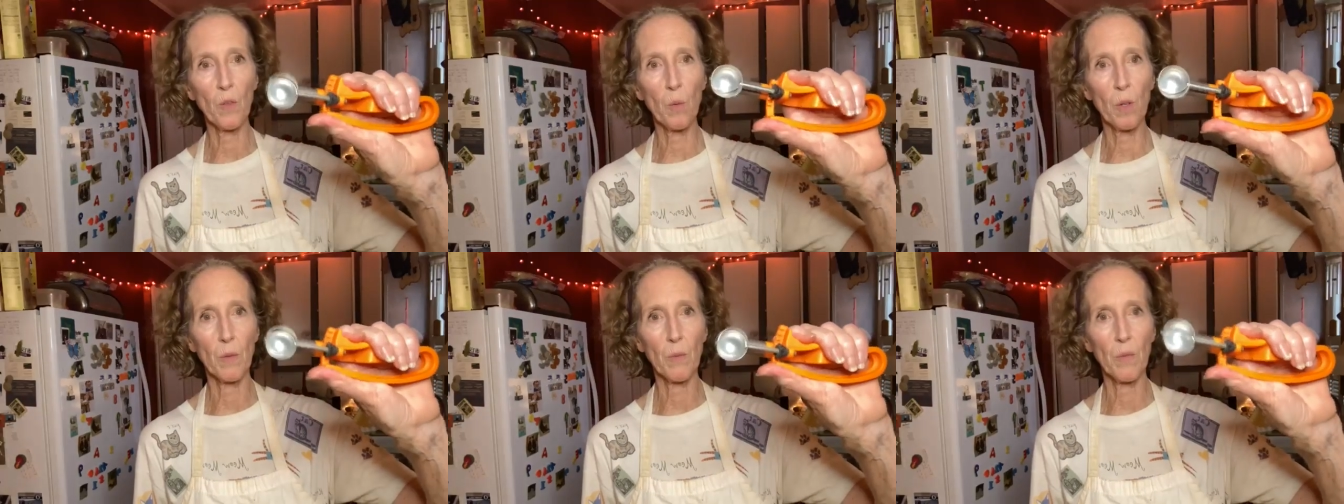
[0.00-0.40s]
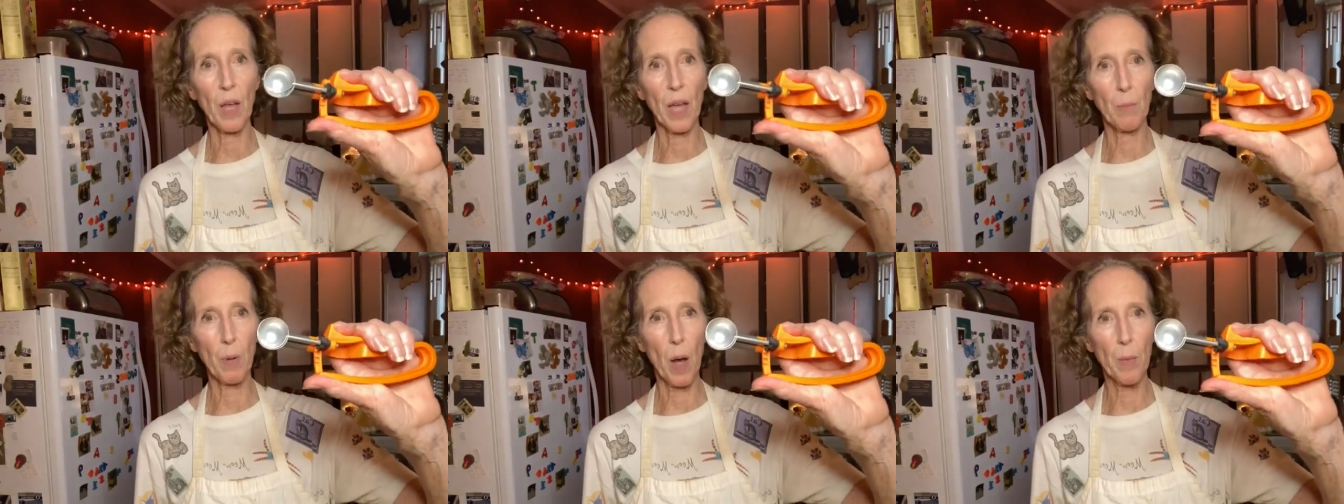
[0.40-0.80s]
This would
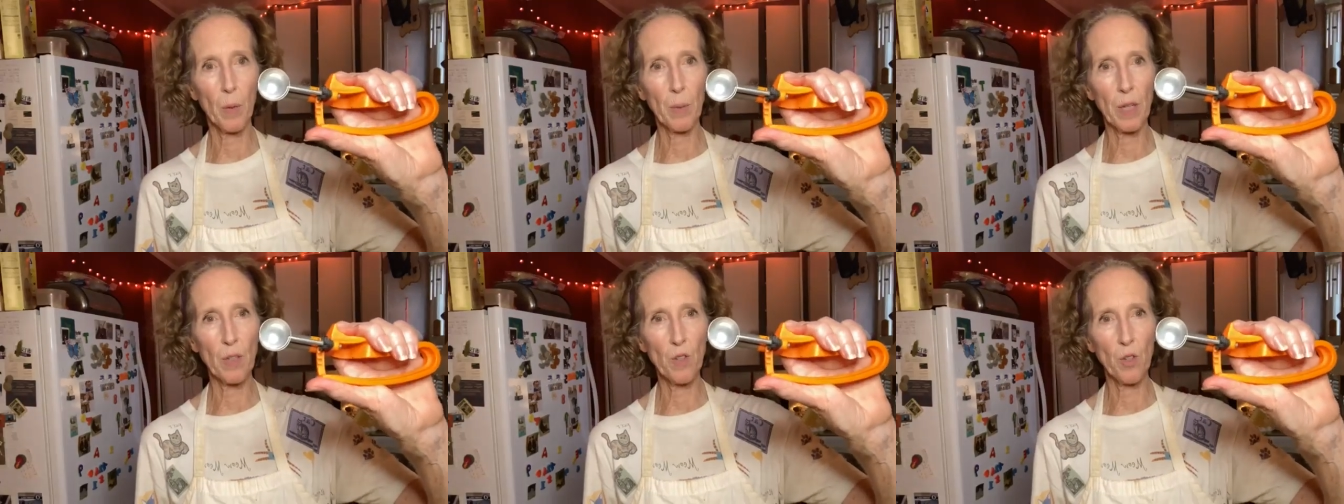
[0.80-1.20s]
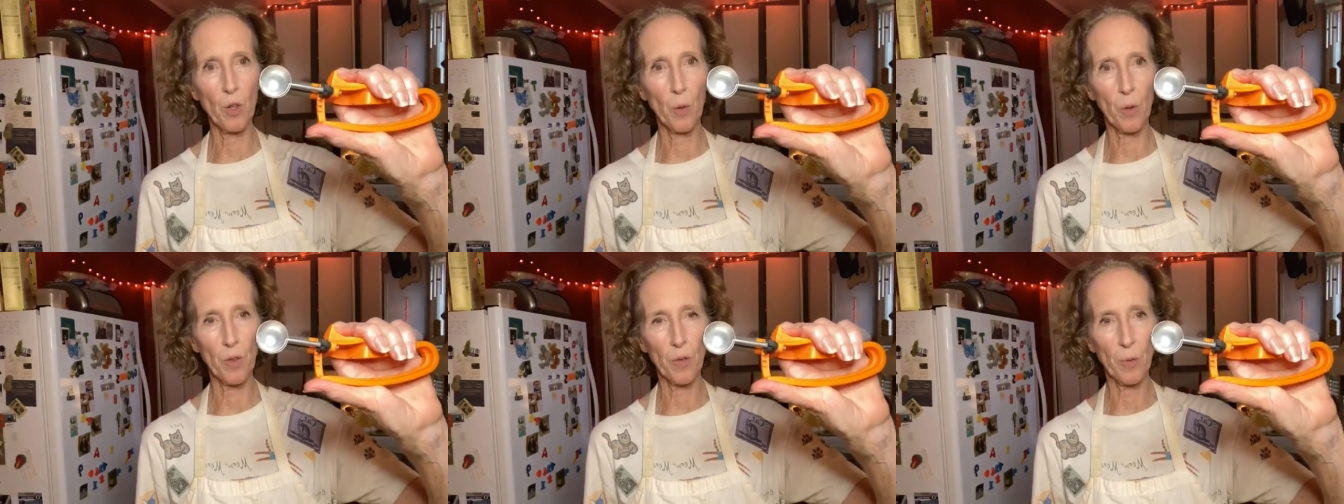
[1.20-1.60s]
take probably
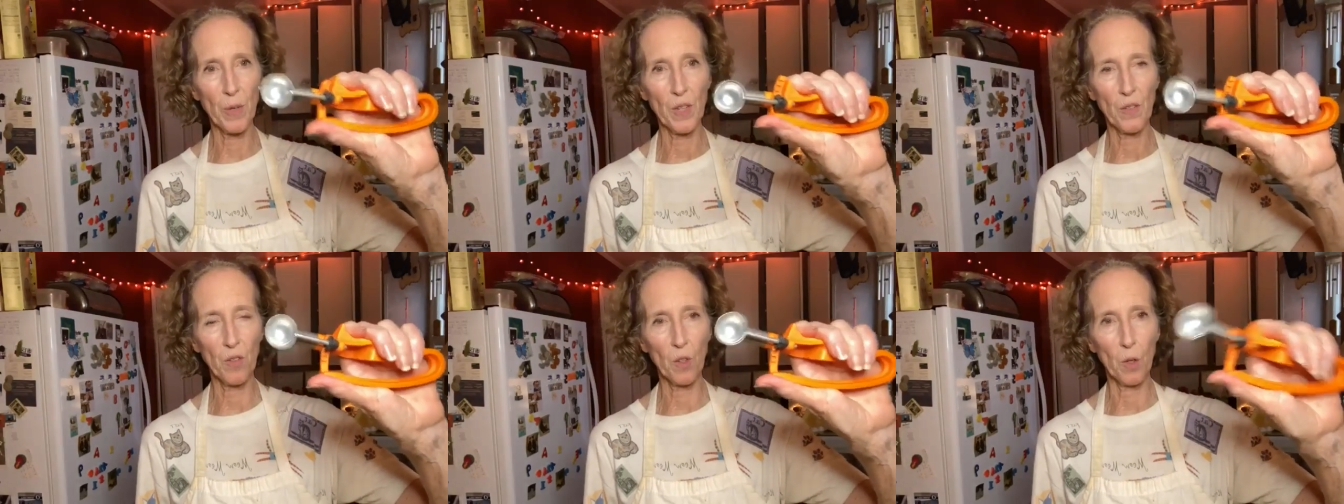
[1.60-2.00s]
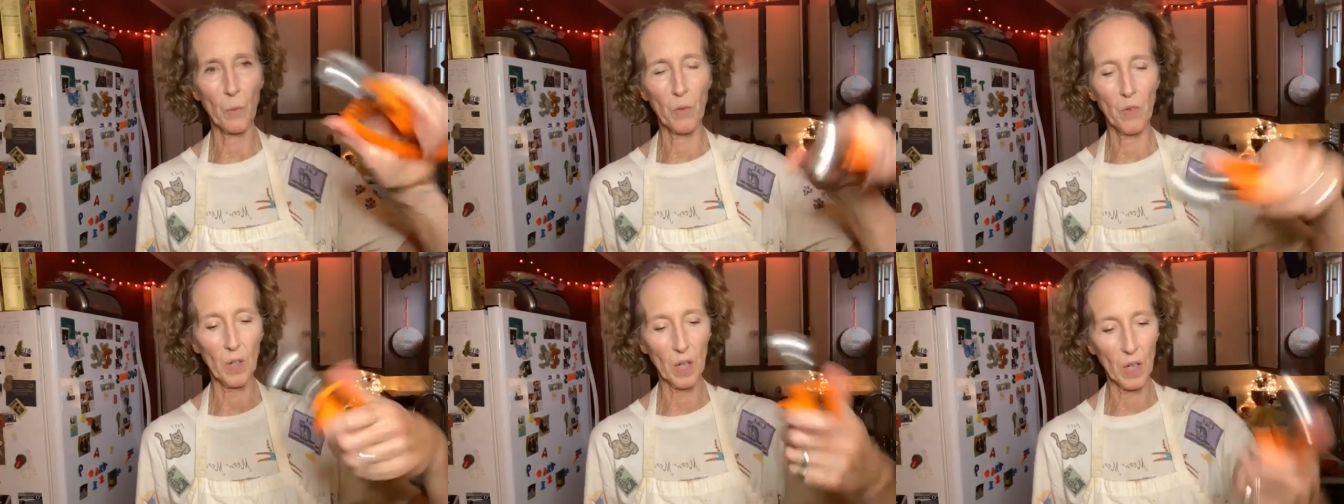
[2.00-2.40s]
2 or 3
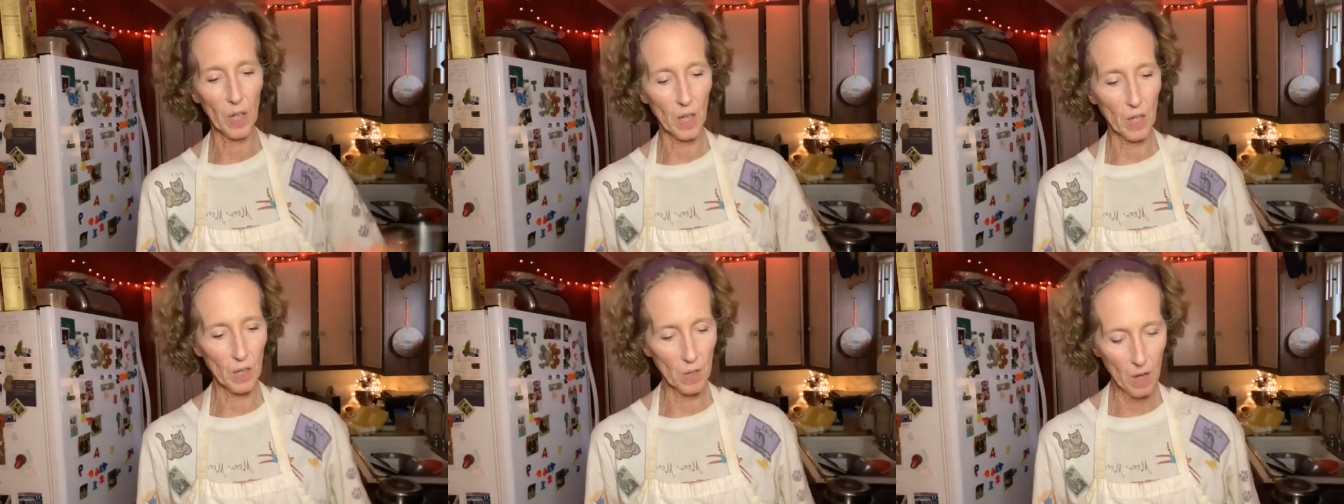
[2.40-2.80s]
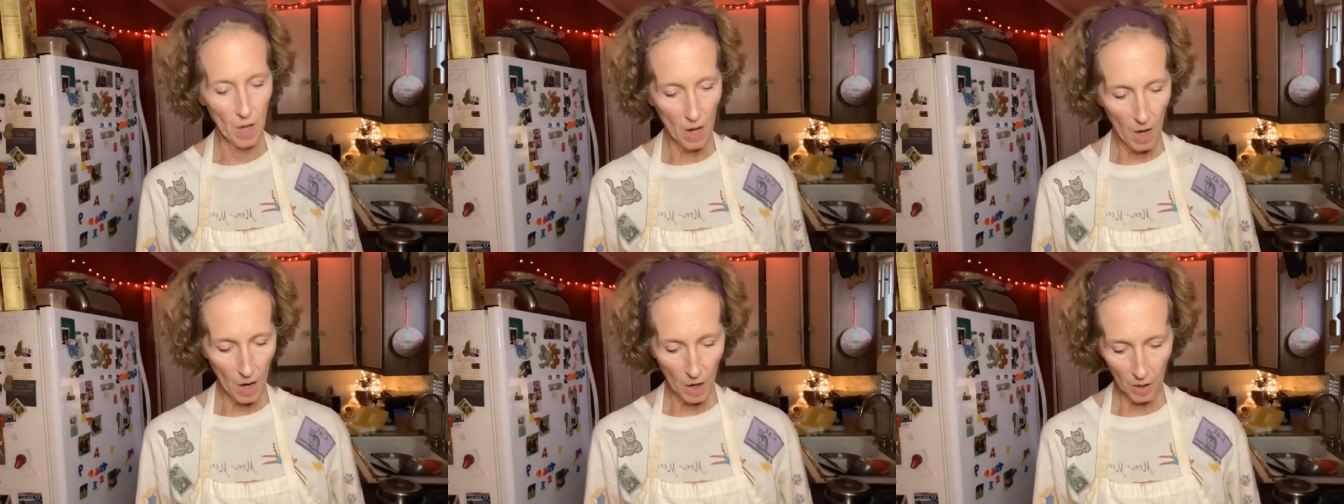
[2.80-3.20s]
scoops to get in
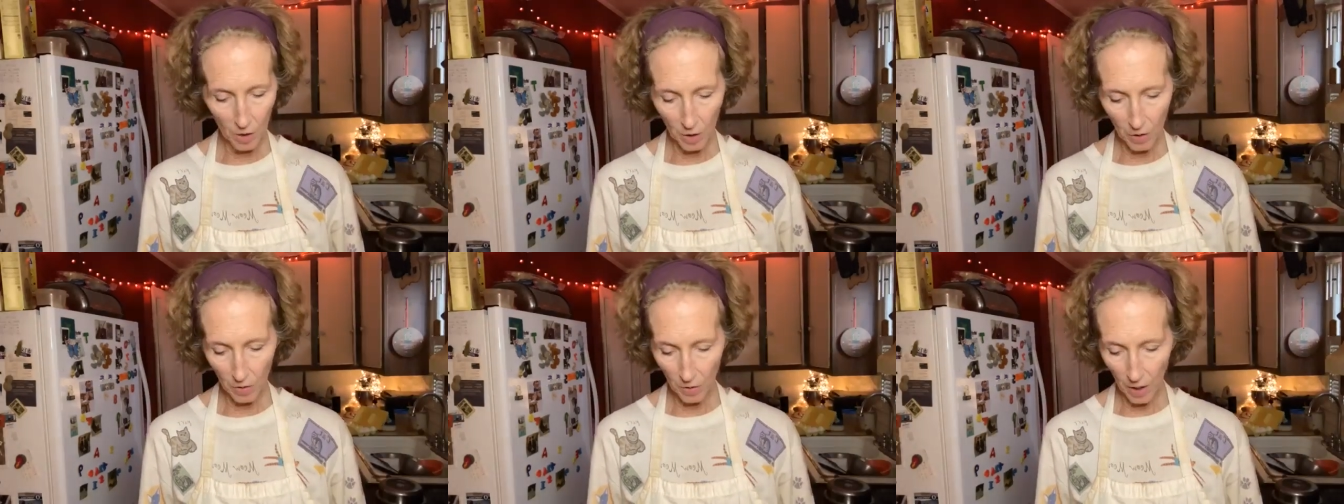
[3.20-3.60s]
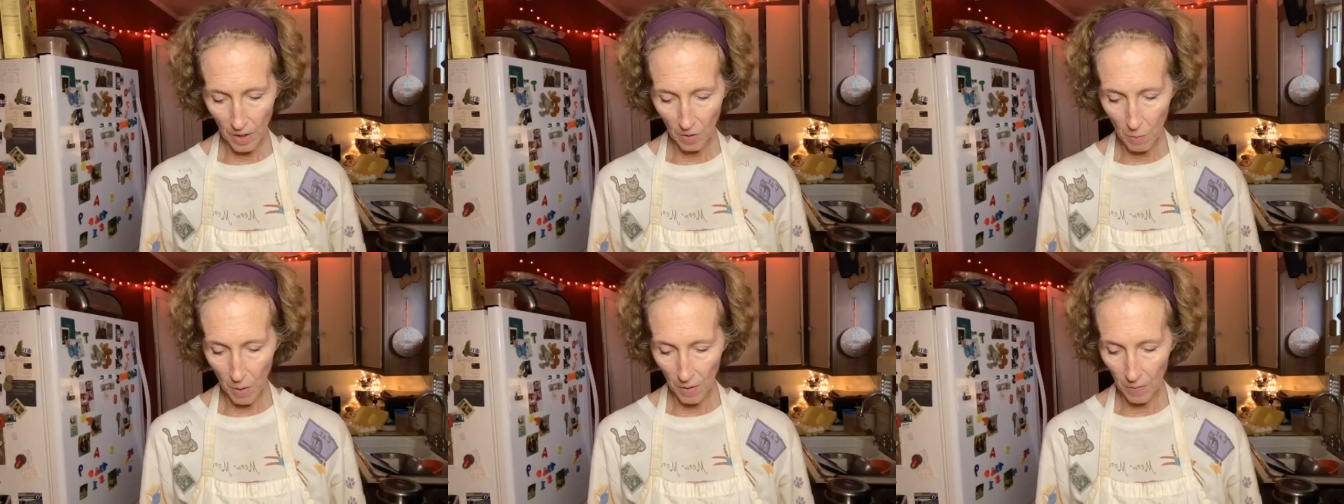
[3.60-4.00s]
a good
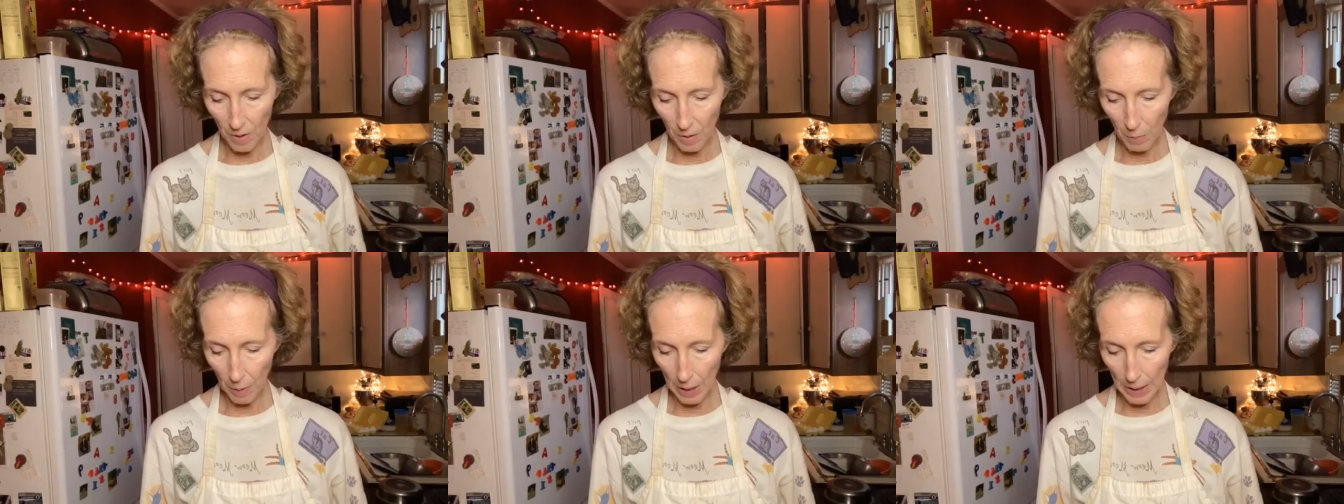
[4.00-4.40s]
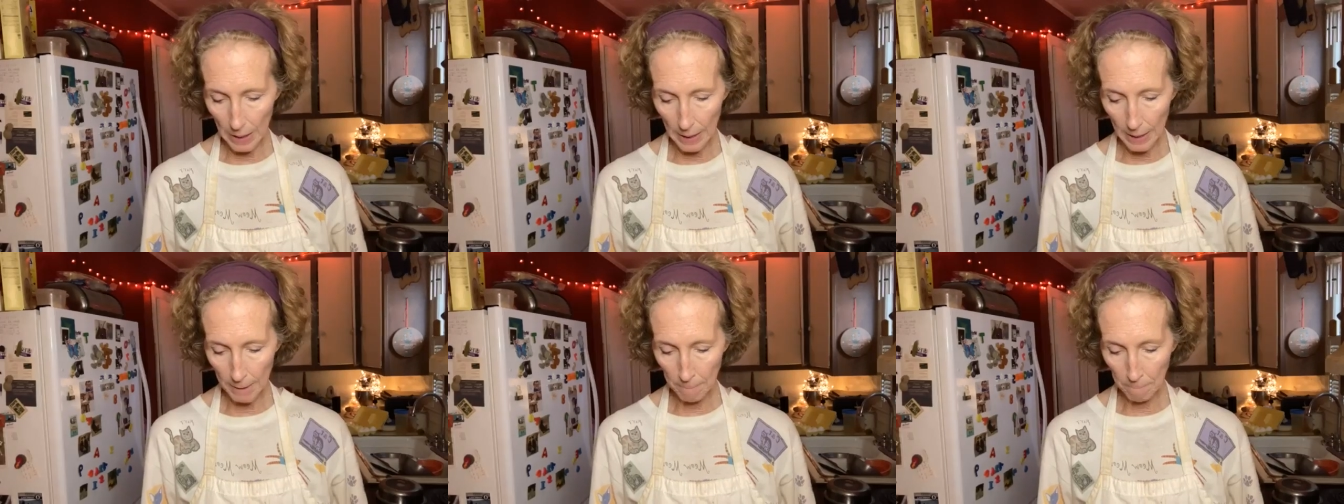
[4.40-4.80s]
sized muffin, but